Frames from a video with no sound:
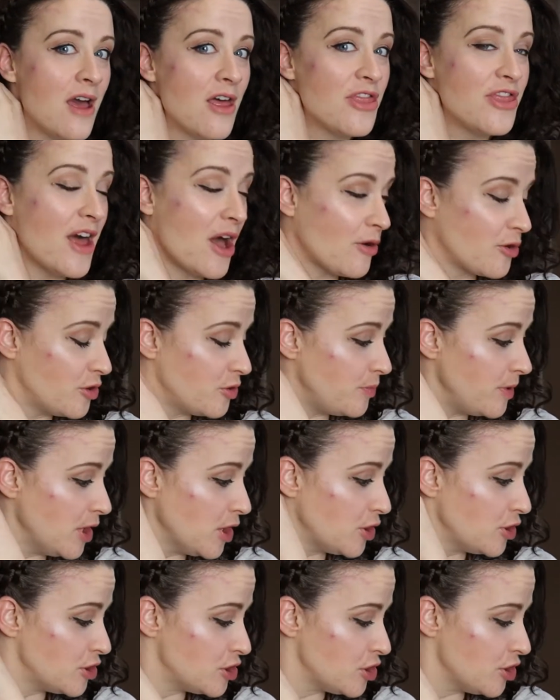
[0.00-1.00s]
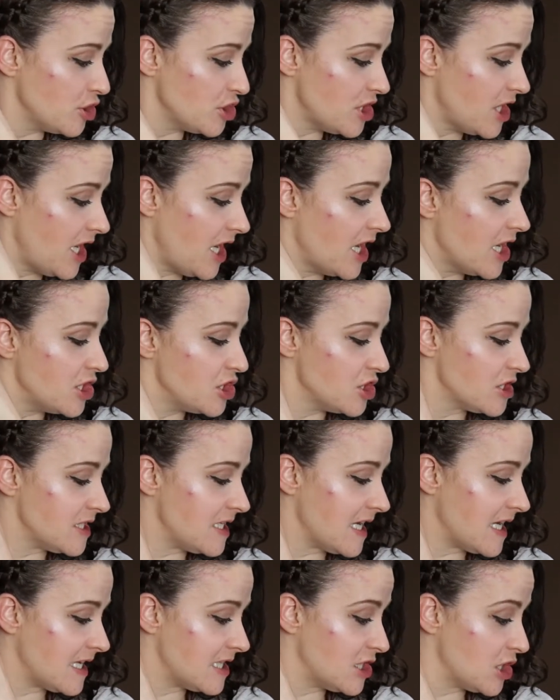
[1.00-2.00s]
That could be a good touch here just
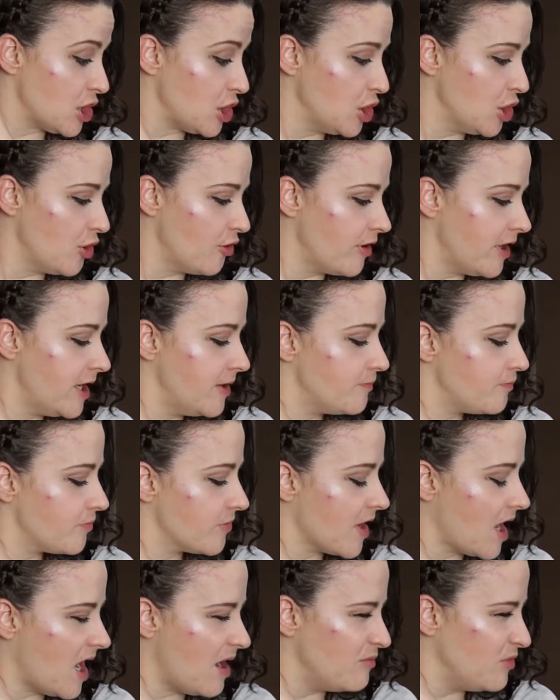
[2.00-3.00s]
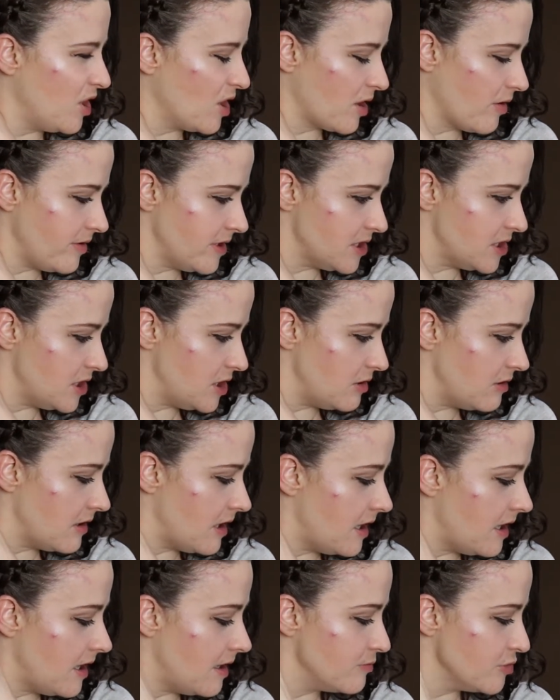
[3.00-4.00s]
to secure it. I'm not going to do
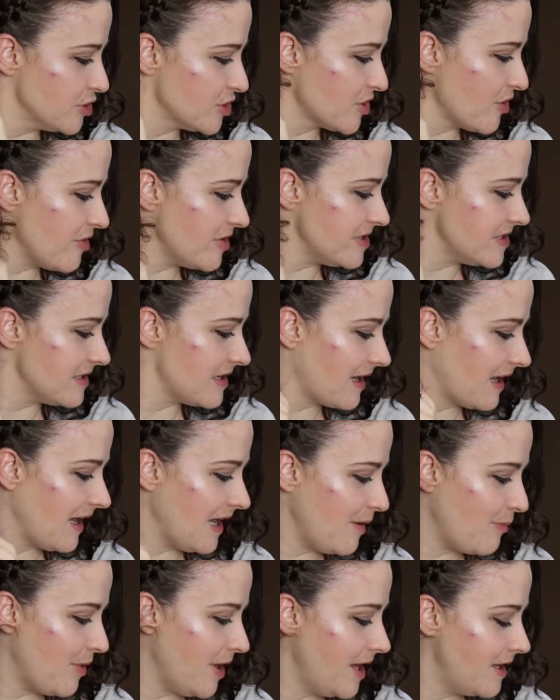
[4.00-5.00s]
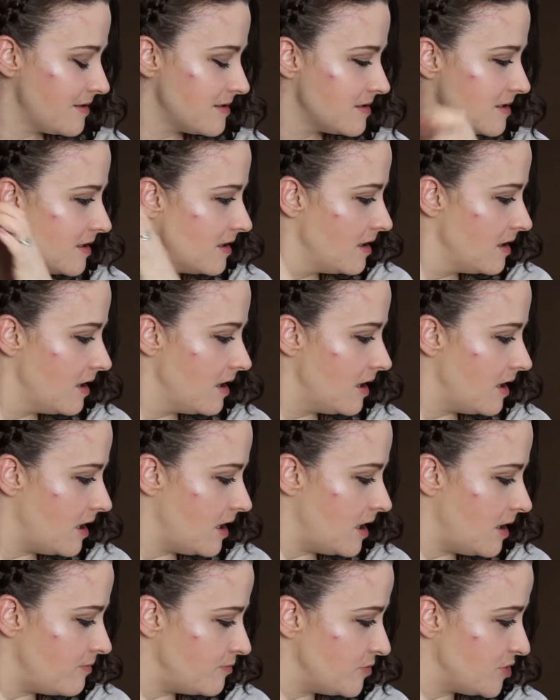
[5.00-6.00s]
that. I'm just going to clip it
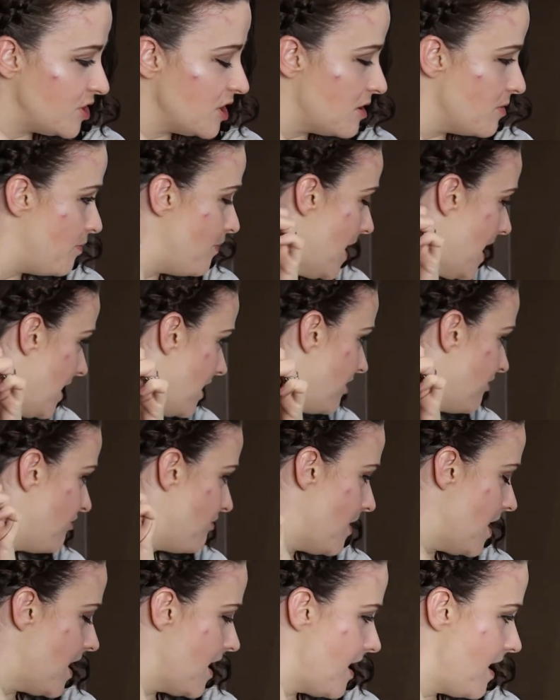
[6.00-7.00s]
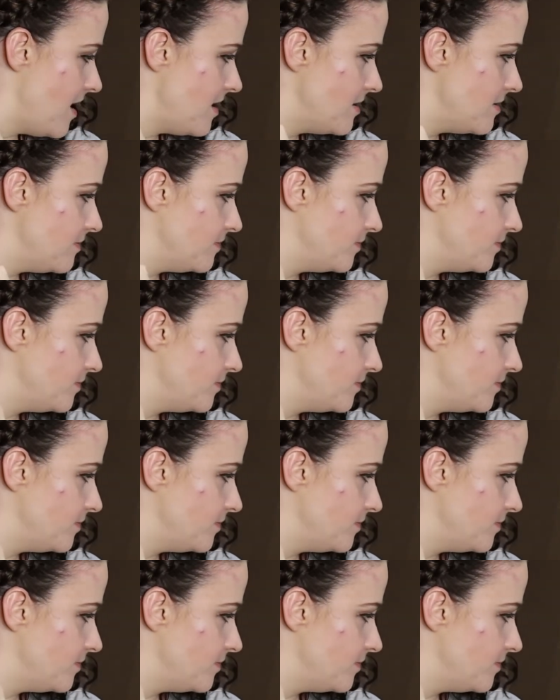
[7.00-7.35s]
to the back of my head.